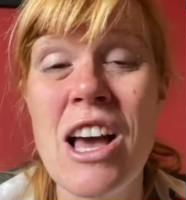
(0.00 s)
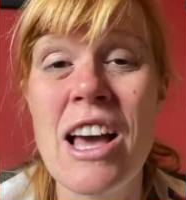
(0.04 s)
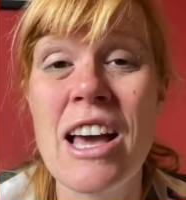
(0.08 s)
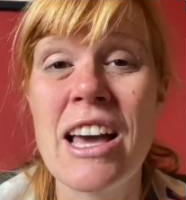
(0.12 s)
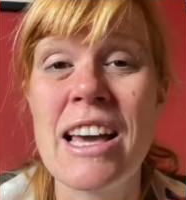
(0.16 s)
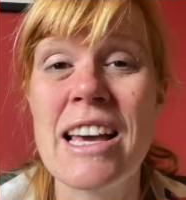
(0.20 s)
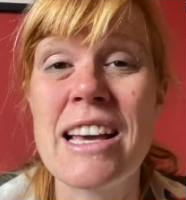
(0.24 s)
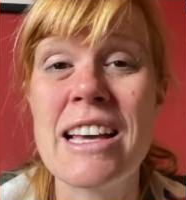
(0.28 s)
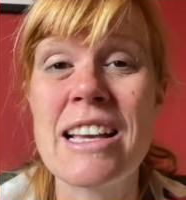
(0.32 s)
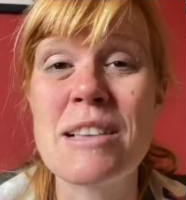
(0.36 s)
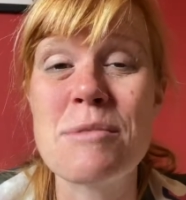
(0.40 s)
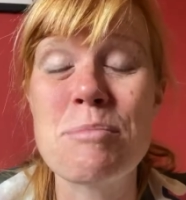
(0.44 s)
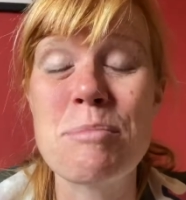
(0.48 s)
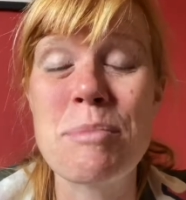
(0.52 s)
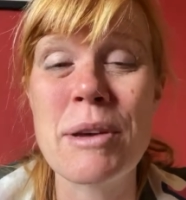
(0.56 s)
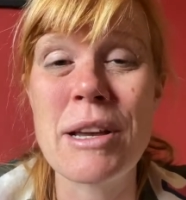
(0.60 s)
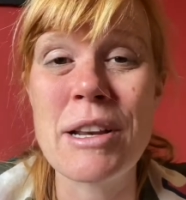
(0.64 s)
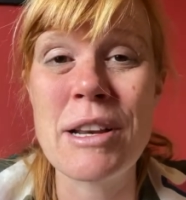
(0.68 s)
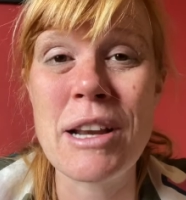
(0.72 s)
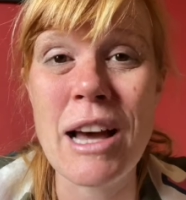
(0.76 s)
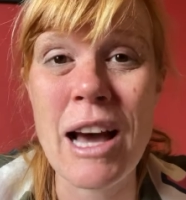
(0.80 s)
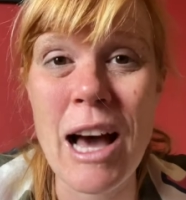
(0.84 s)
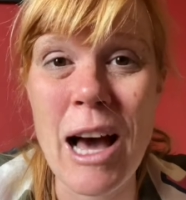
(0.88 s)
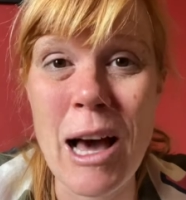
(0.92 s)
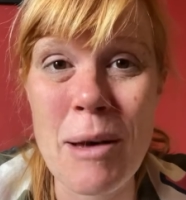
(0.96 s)
It's been
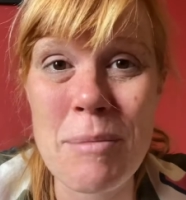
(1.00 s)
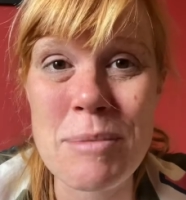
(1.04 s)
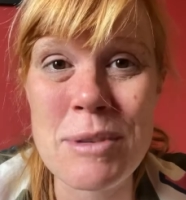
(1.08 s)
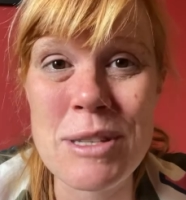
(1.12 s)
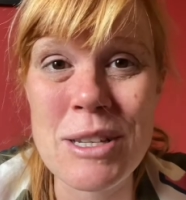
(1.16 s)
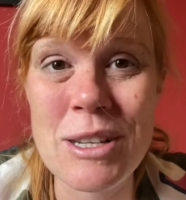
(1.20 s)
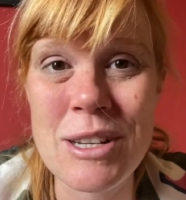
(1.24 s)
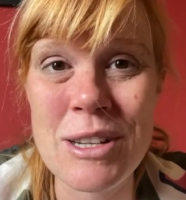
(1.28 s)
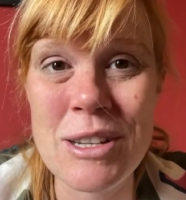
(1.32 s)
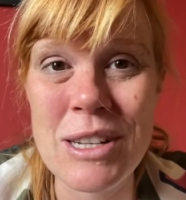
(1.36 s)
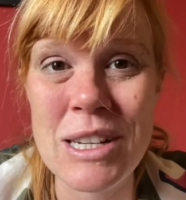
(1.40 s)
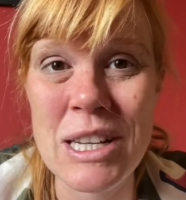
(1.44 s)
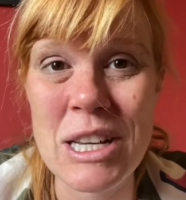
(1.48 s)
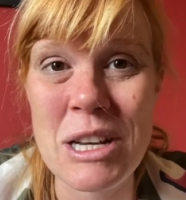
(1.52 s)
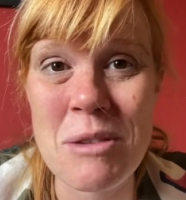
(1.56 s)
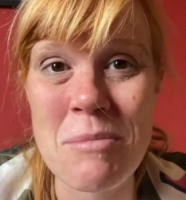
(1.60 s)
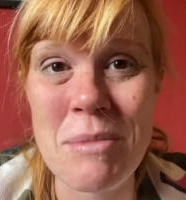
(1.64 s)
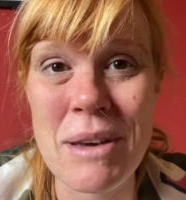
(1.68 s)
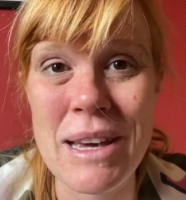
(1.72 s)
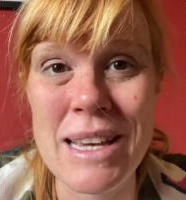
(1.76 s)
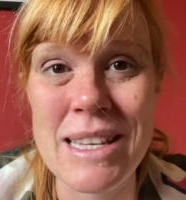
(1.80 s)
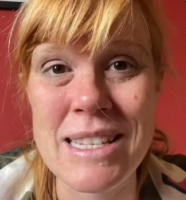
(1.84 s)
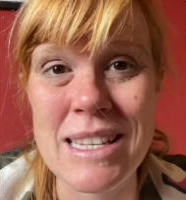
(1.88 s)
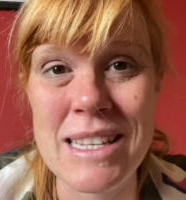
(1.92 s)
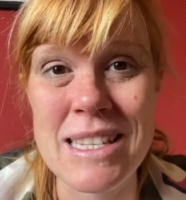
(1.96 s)
absolutely
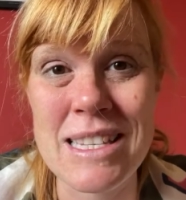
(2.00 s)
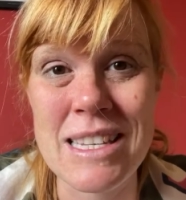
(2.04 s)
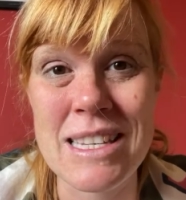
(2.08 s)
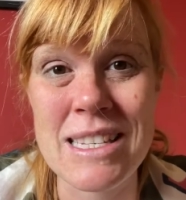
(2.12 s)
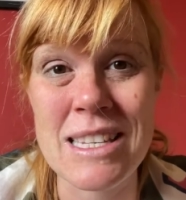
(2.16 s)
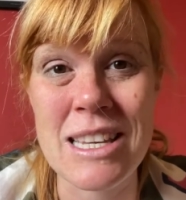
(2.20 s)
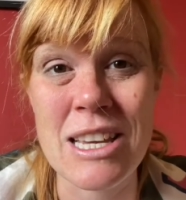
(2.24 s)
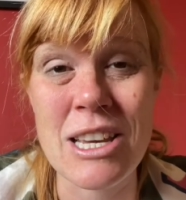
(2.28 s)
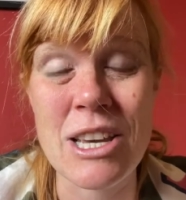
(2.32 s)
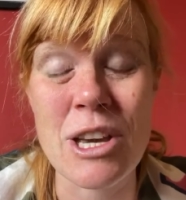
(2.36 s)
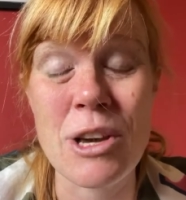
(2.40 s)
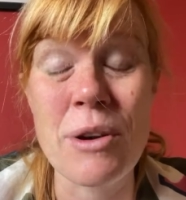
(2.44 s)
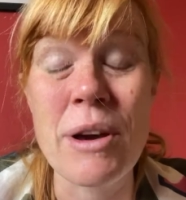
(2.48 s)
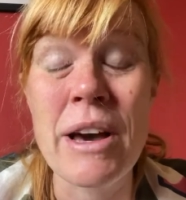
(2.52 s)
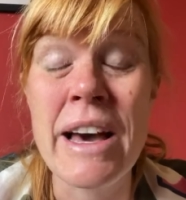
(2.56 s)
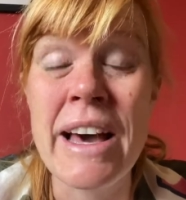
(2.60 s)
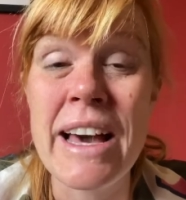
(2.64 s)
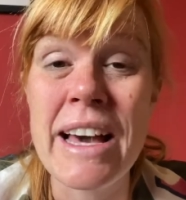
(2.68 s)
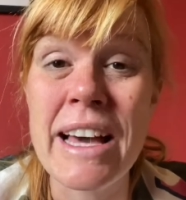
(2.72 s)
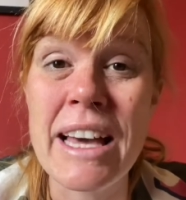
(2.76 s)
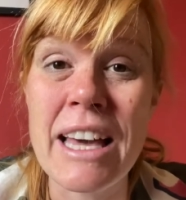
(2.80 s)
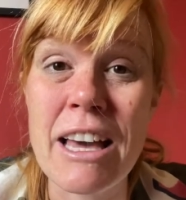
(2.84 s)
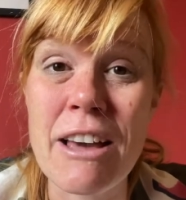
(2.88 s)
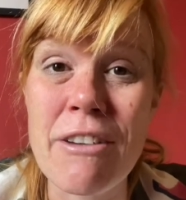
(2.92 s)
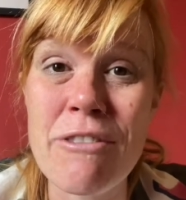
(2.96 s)
amazing to see you.
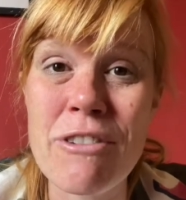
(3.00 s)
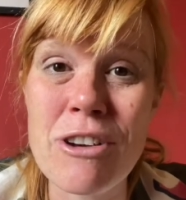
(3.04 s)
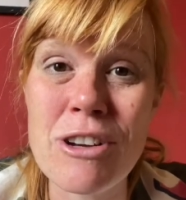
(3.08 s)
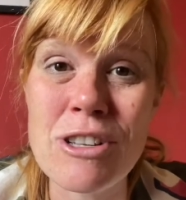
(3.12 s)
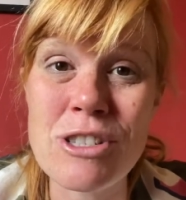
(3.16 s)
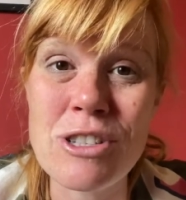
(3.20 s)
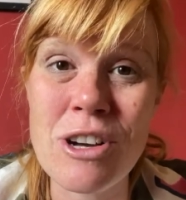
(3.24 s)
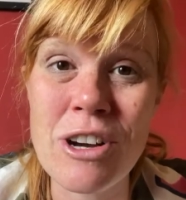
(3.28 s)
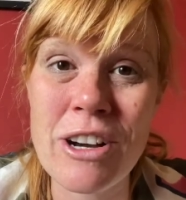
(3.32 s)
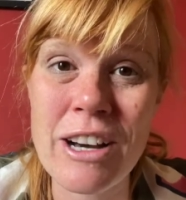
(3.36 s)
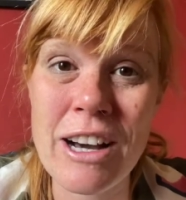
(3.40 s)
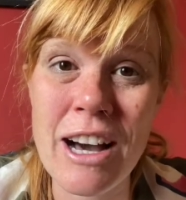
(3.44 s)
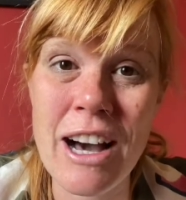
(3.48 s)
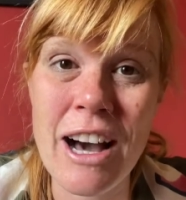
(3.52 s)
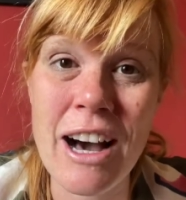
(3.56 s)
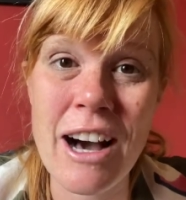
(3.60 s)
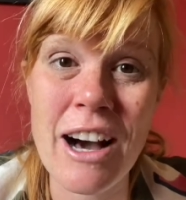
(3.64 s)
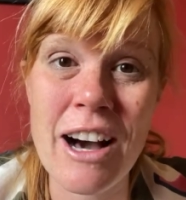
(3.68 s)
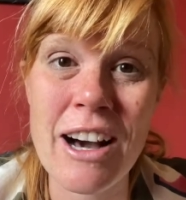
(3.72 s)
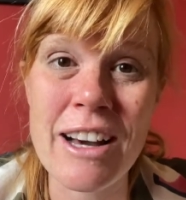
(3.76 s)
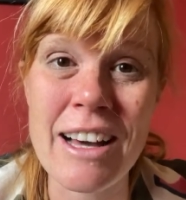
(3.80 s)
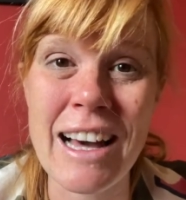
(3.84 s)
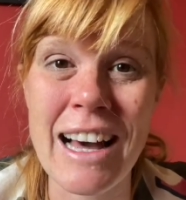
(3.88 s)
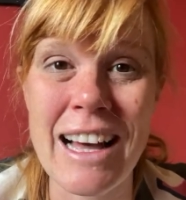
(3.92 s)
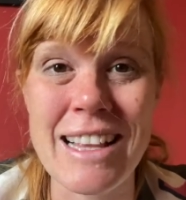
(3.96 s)
Give your dog a hug
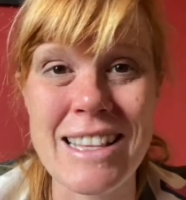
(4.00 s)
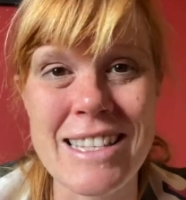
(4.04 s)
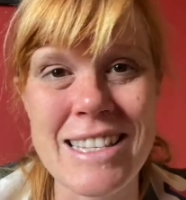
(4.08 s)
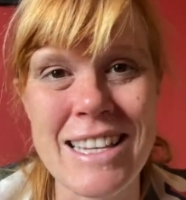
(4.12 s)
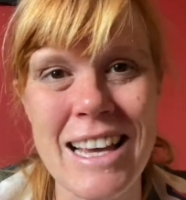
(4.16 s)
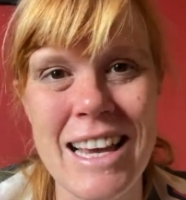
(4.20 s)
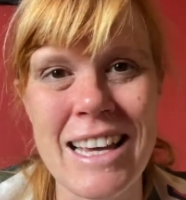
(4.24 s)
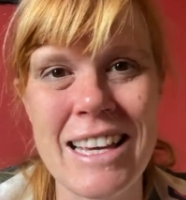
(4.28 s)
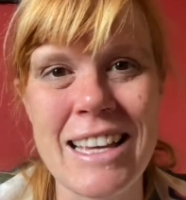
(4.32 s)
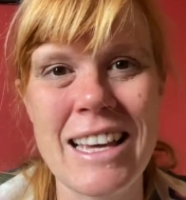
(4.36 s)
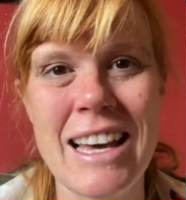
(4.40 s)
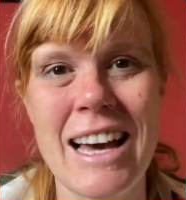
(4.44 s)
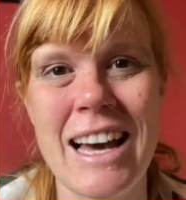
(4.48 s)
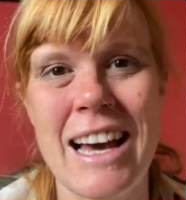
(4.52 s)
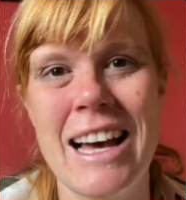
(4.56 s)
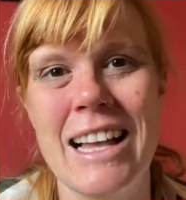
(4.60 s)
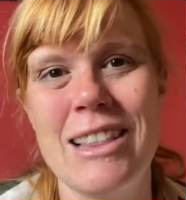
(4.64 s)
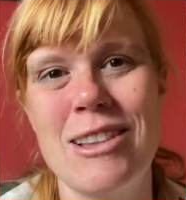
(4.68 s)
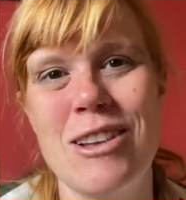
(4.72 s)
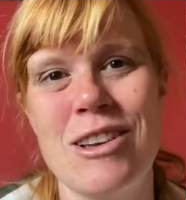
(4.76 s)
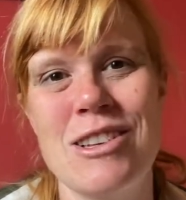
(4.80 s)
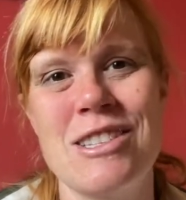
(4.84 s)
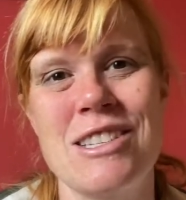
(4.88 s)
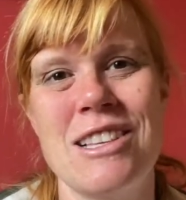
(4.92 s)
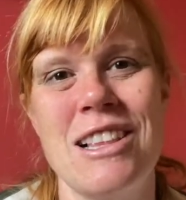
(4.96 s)
and take care.
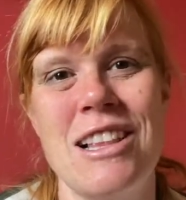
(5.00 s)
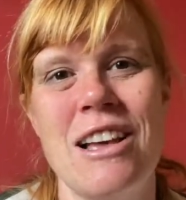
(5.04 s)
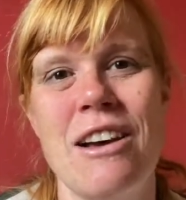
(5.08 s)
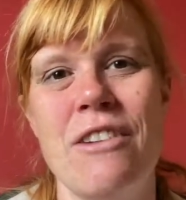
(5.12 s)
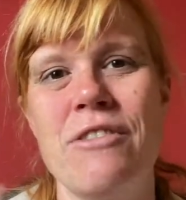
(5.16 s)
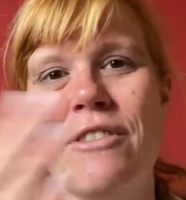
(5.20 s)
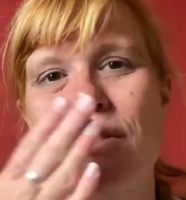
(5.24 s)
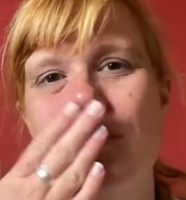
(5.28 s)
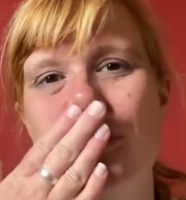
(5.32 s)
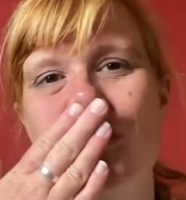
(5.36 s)
Lots of love.